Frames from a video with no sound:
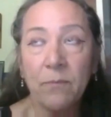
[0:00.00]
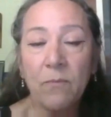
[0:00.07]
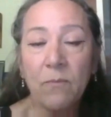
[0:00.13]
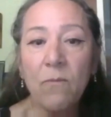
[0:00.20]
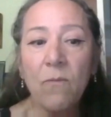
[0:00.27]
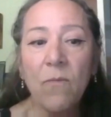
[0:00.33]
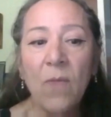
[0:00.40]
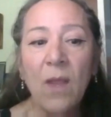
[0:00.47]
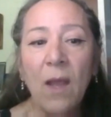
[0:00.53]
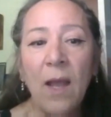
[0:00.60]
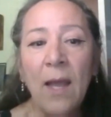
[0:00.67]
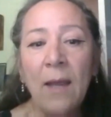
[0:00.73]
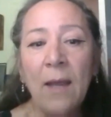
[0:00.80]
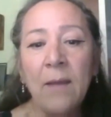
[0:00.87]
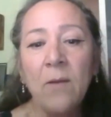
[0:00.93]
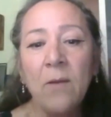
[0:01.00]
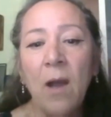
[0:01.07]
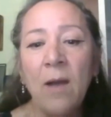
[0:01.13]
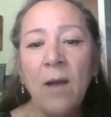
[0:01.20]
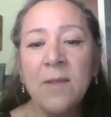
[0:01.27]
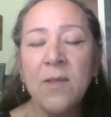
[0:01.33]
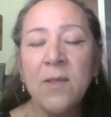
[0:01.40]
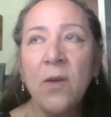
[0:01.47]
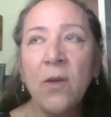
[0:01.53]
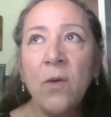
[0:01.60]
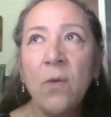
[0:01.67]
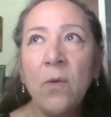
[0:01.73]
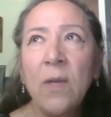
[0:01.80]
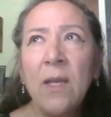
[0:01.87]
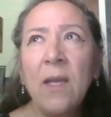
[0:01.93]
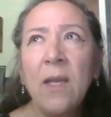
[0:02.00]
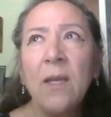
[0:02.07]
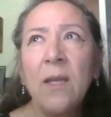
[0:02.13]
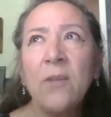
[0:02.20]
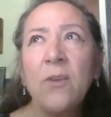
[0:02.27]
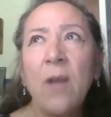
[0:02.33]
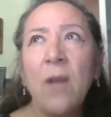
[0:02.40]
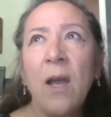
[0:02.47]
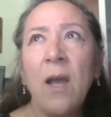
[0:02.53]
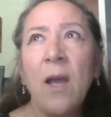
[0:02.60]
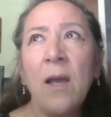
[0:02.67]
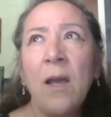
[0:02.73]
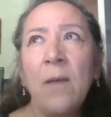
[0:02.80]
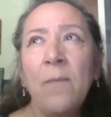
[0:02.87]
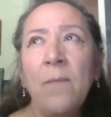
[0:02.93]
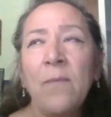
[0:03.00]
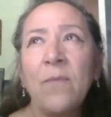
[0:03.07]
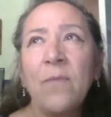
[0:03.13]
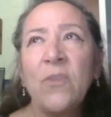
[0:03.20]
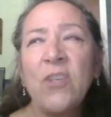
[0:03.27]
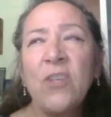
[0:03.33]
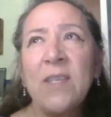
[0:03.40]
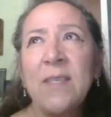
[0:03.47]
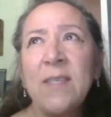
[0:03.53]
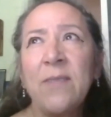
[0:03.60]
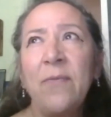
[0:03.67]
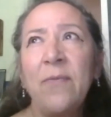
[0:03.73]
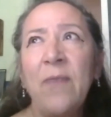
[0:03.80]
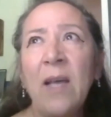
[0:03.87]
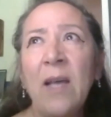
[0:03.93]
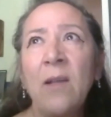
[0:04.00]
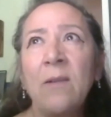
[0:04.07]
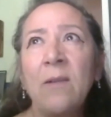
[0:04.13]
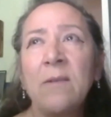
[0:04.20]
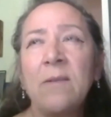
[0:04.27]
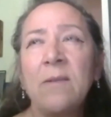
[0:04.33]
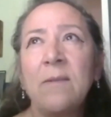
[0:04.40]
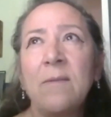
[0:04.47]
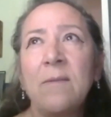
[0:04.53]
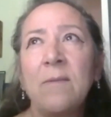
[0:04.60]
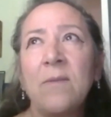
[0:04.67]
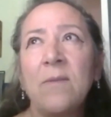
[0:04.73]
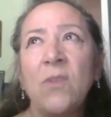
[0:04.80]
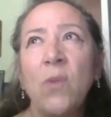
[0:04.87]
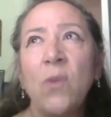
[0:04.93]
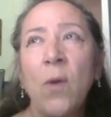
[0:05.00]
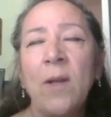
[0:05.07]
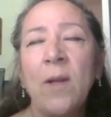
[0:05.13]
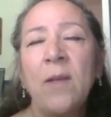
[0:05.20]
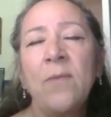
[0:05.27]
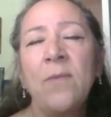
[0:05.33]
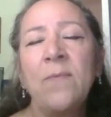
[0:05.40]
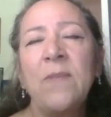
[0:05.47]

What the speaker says: Mm-hmm. I also just felt sort of